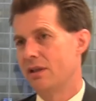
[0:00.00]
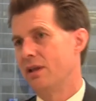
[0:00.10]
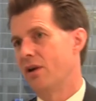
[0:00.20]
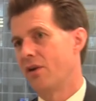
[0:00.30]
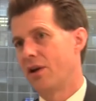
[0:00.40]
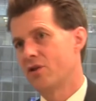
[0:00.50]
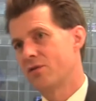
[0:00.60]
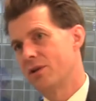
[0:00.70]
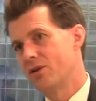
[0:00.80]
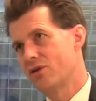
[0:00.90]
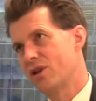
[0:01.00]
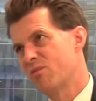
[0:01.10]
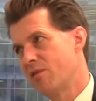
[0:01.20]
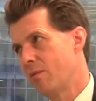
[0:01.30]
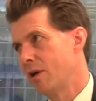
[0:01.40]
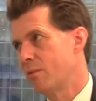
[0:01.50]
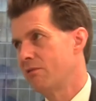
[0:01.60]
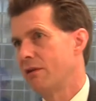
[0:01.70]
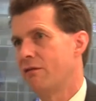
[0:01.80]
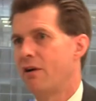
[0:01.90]
the unhedged version is probably up
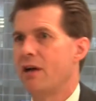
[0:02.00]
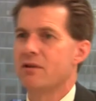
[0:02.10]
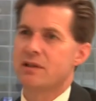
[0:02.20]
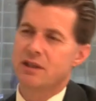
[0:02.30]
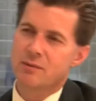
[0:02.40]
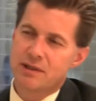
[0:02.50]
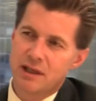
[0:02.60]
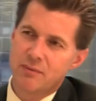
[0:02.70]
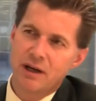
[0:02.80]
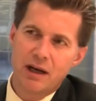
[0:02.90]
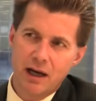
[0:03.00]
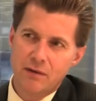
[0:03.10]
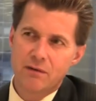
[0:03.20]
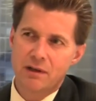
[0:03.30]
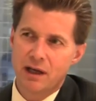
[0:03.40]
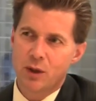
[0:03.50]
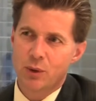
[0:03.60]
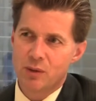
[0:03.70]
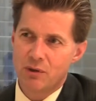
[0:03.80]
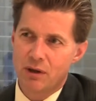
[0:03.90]
around five or six percent, about half of the
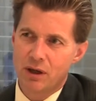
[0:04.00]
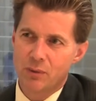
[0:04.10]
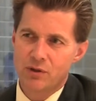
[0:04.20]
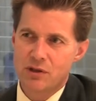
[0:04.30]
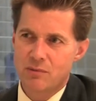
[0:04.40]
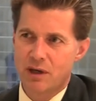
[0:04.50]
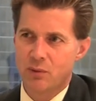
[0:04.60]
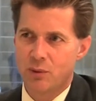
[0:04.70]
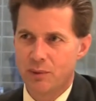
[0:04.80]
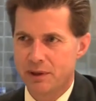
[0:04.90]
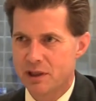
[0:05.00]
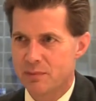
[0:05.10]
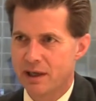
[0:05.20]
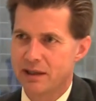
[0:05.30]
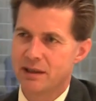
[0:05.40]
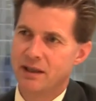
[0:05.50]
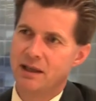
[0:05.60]
equity market, which is about what we'd expect.